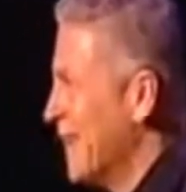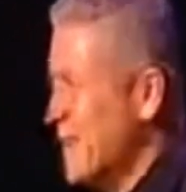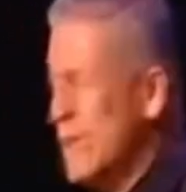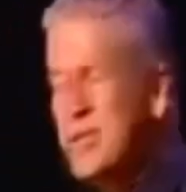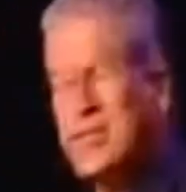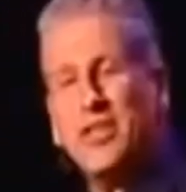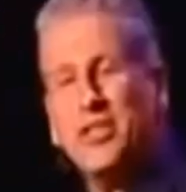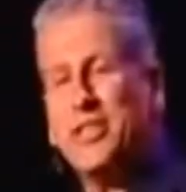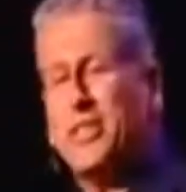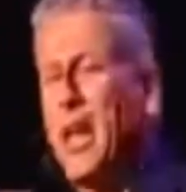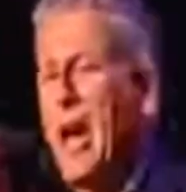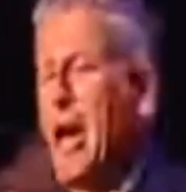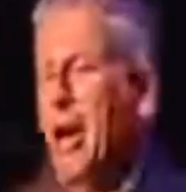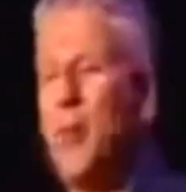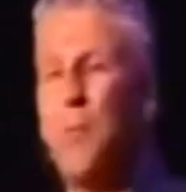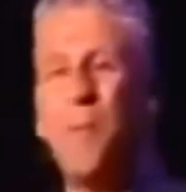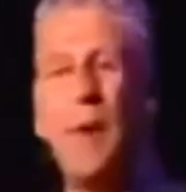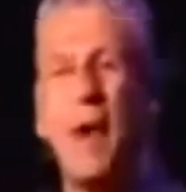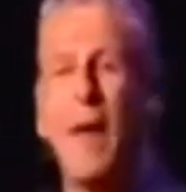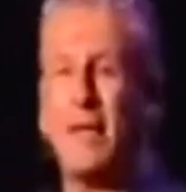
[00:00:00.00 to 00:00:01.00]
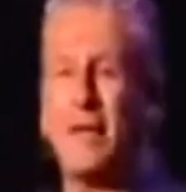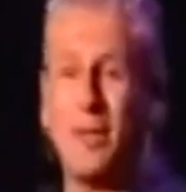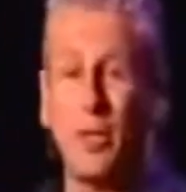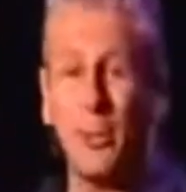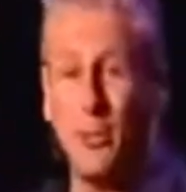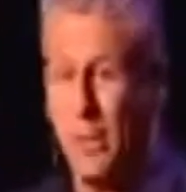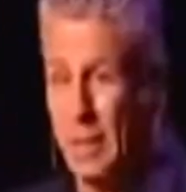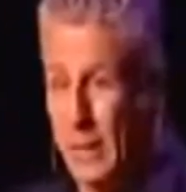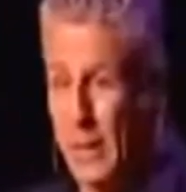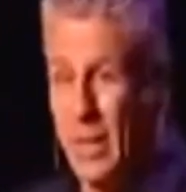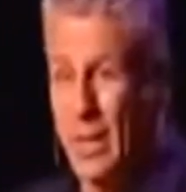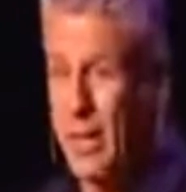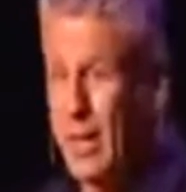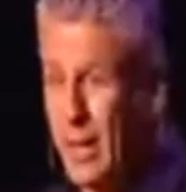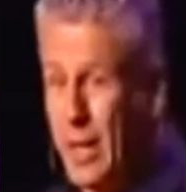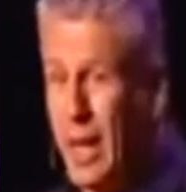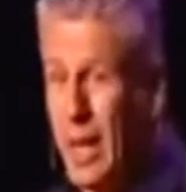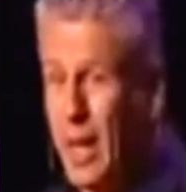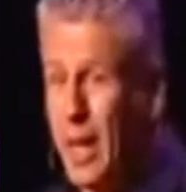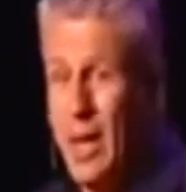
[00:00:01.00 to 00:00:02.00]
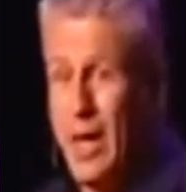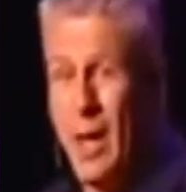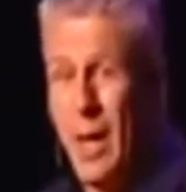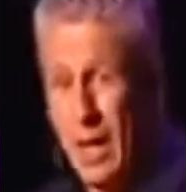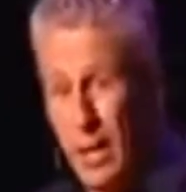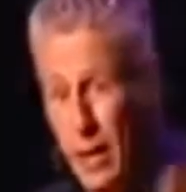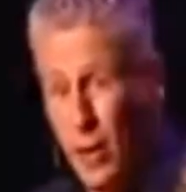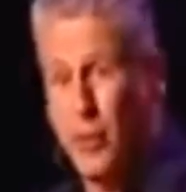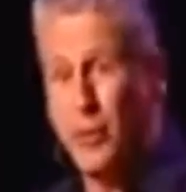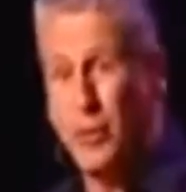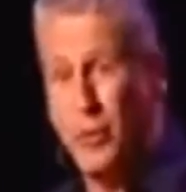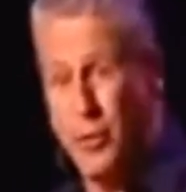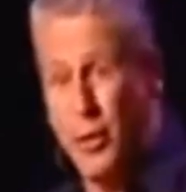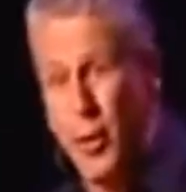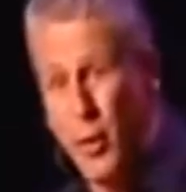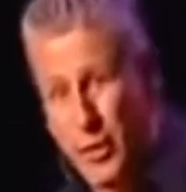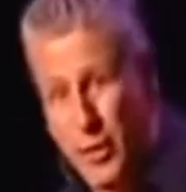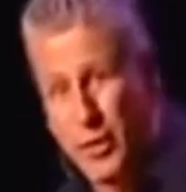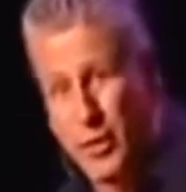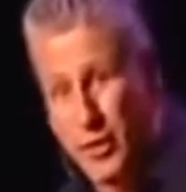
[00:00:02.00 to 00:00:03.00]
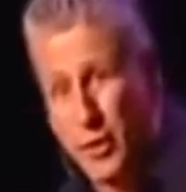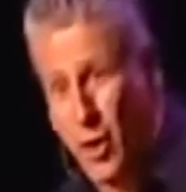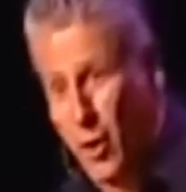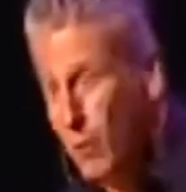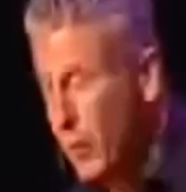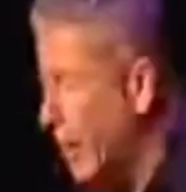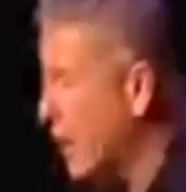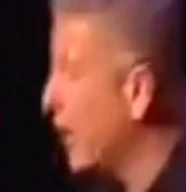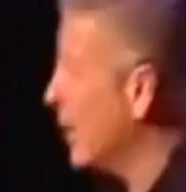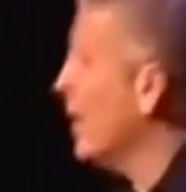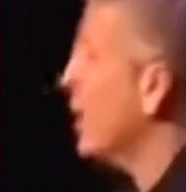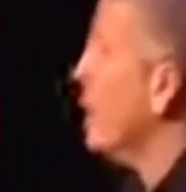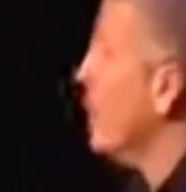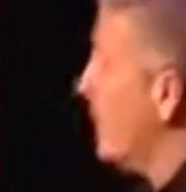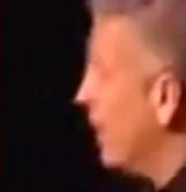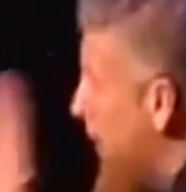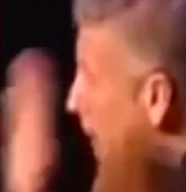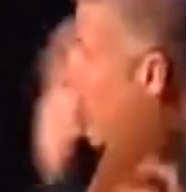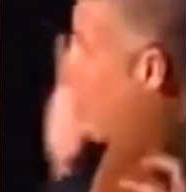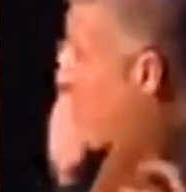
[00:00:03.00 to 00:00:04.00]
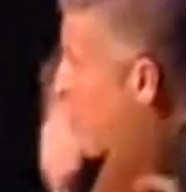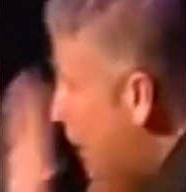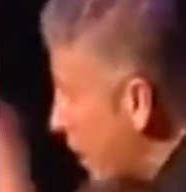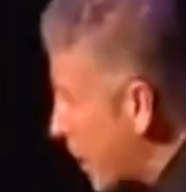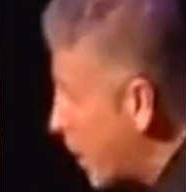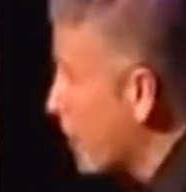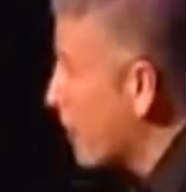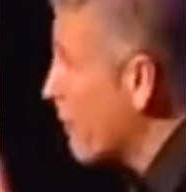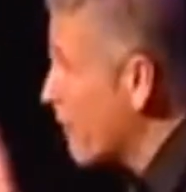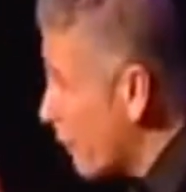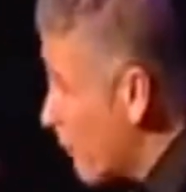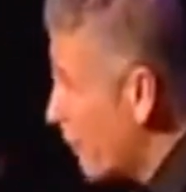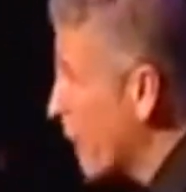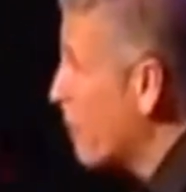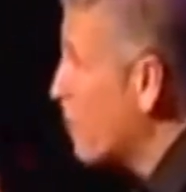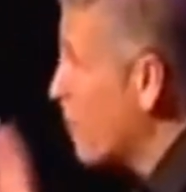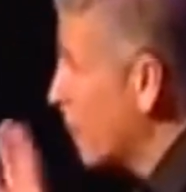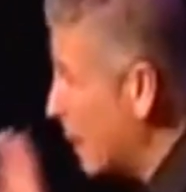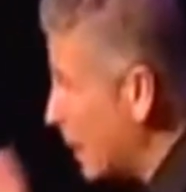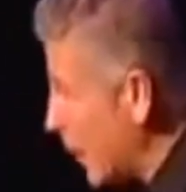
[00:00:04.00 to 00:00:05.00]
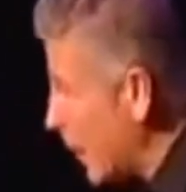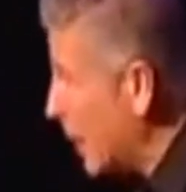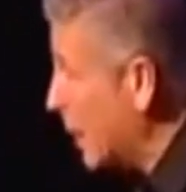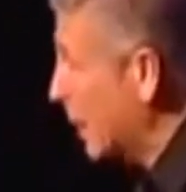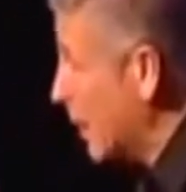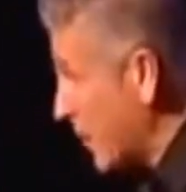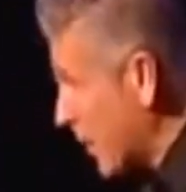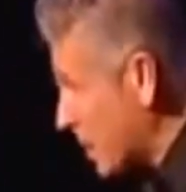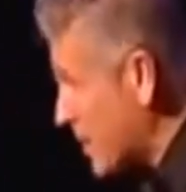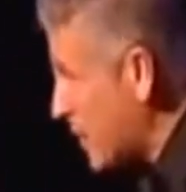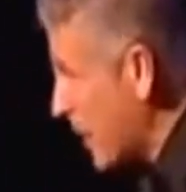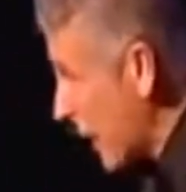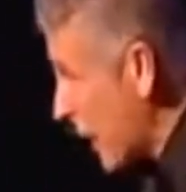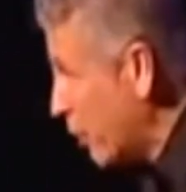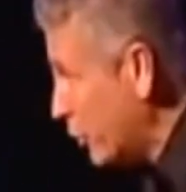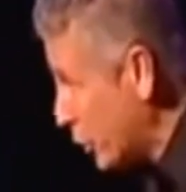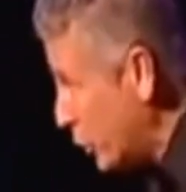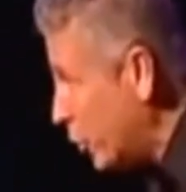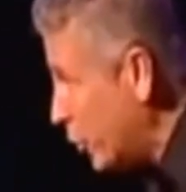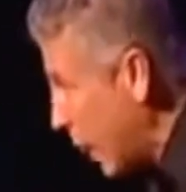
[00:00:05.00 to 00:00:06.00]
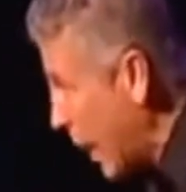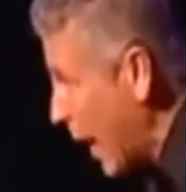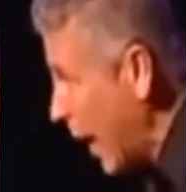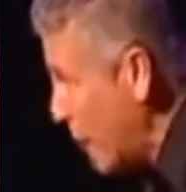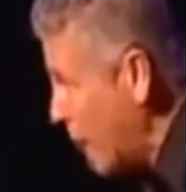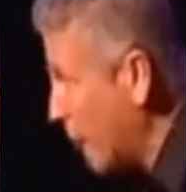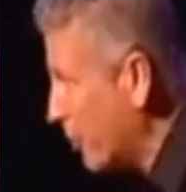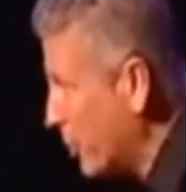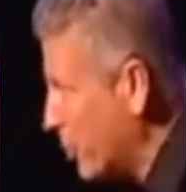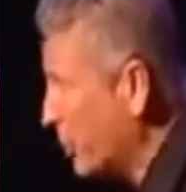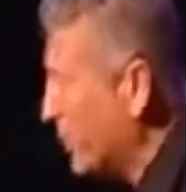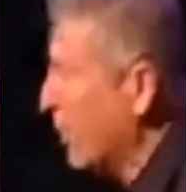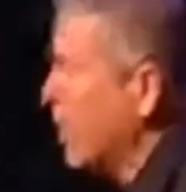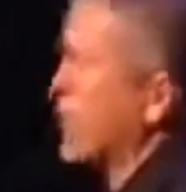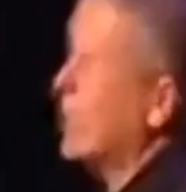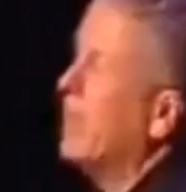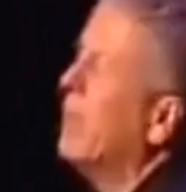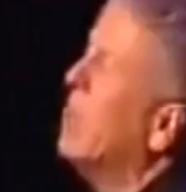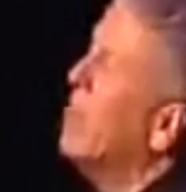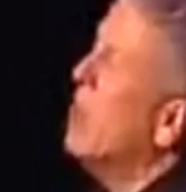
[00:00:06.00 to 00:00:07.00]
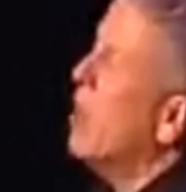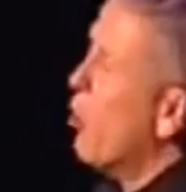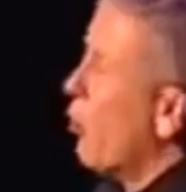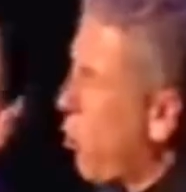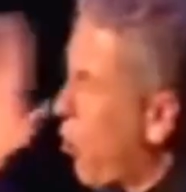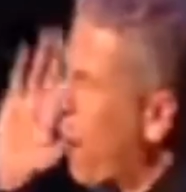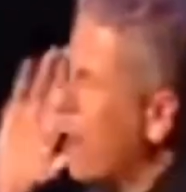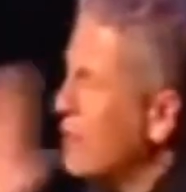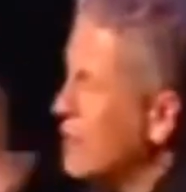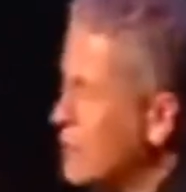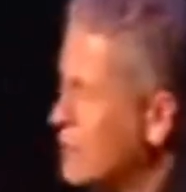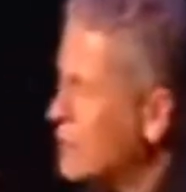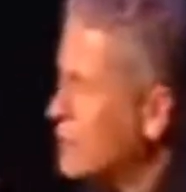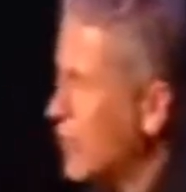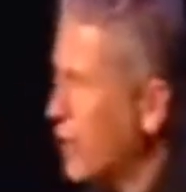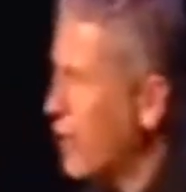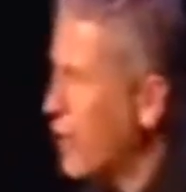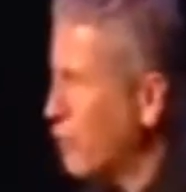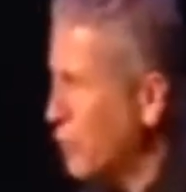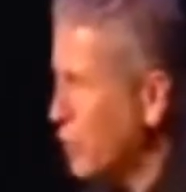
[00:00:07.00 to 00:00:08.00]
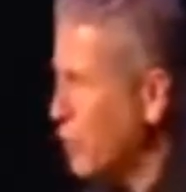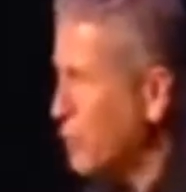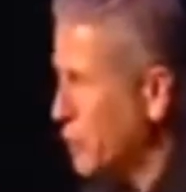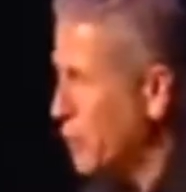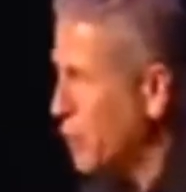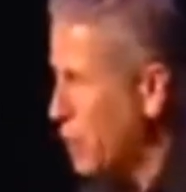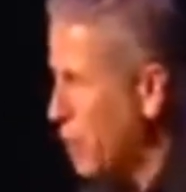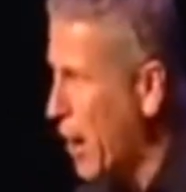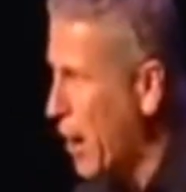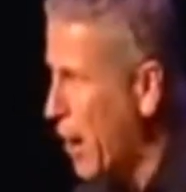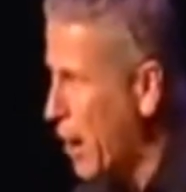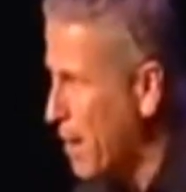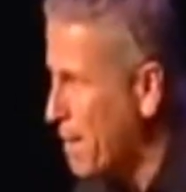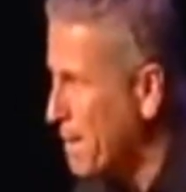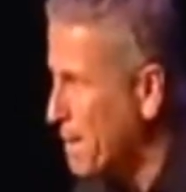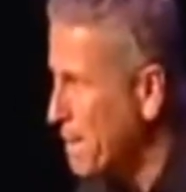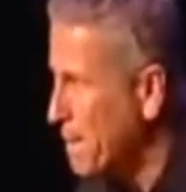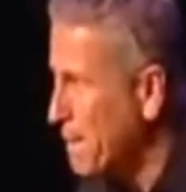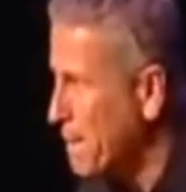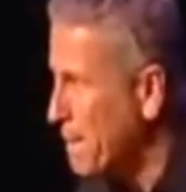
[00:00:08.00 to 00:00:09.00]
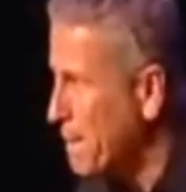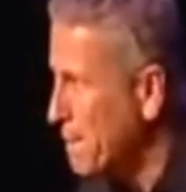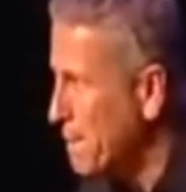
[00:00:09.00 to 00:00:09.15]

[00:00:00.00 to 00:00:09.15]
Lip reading: Let me just dial back to the beginning, and I know you know this already, but in the very, very beginning, here's how you happened, okay? One cell from your mom